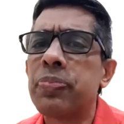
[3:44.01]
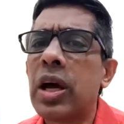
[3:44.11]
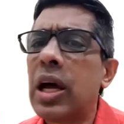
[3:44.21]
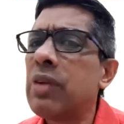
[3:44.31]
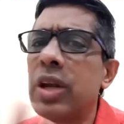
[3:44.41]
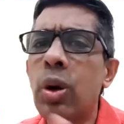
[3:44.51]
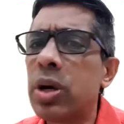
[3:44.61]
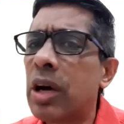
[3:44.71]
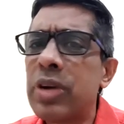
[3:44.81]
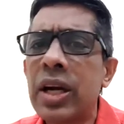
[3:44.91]
And we don't
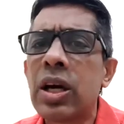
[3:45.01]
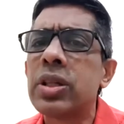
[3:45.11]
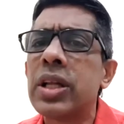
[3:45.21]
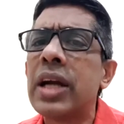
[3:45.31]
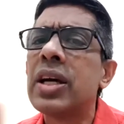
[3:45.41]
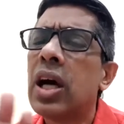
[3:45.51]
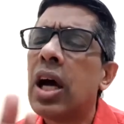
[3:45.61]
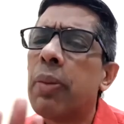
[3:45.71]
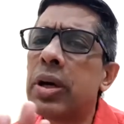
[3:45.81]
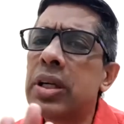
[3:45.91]
have data on that.
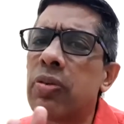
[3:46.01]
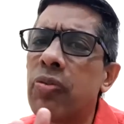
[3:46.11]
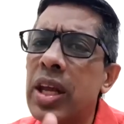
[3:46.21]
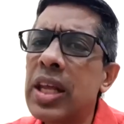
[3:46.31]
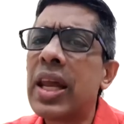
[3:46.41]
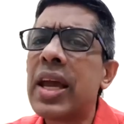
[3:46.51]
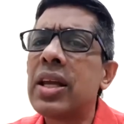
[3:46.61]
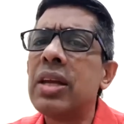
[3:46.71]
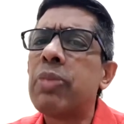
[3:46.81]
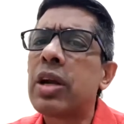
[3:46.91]
But very
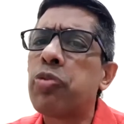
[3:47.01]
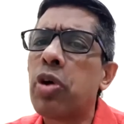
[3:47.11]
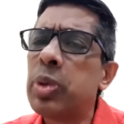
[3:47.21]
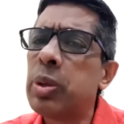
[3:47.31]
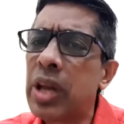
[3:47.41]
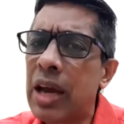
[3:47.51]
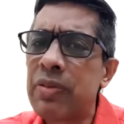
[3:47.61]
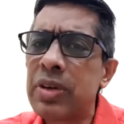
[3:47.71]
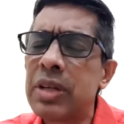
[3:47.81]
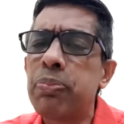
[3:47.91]
likely, metformin will have
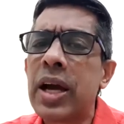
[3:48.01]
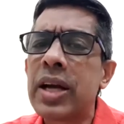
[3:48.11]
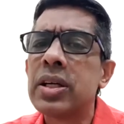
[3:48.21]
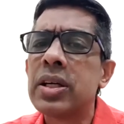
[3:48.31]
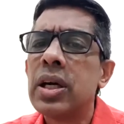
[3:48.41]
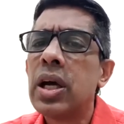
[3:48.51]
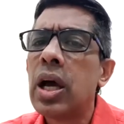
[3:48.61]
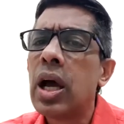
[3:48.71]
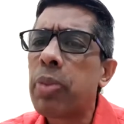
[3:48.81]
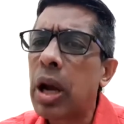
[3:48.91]
an impact.
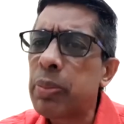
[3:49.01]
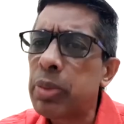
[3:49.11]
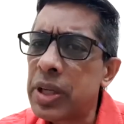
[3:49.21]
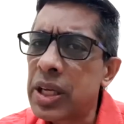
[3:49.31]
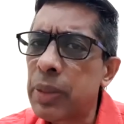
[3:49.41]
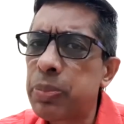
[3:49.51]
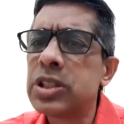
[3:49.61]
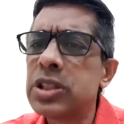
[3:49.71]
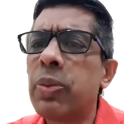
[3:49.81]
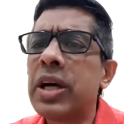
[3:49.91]
Probably,
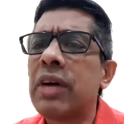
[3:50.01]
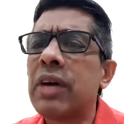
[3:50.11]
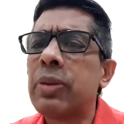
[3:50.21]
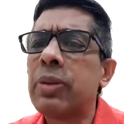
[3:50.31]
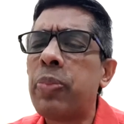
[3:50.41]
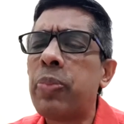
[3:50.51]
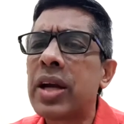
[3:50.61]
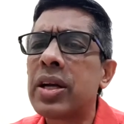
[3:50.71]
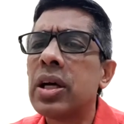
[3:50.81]
gliptins might have an impact.